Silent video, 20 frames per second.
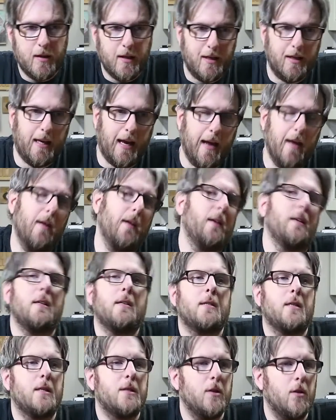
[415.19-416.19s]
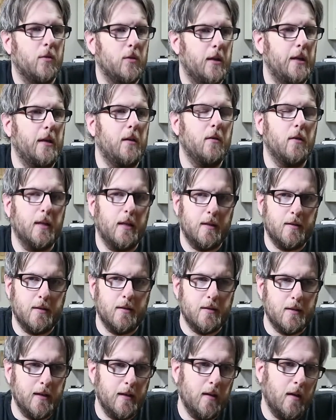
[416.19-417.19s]
then yeah, it is its own legal
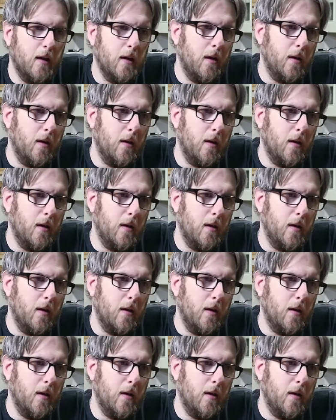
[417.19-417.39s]
entity.